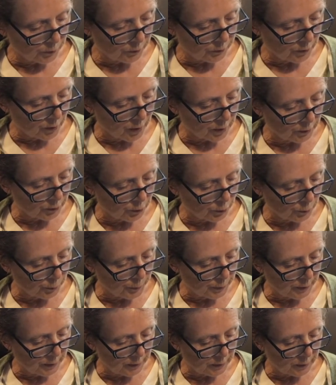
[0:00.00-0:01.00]
saw your
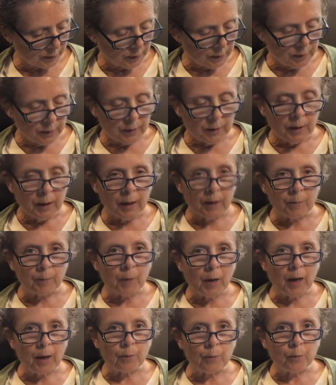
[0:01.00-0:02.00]
pig in
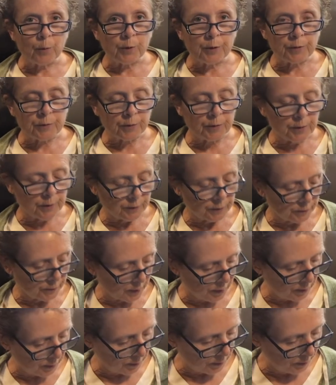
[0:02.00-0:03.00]
my woods, he
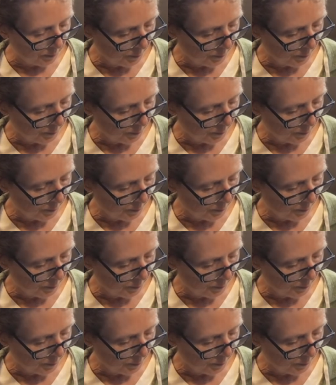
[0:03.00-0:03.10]
said.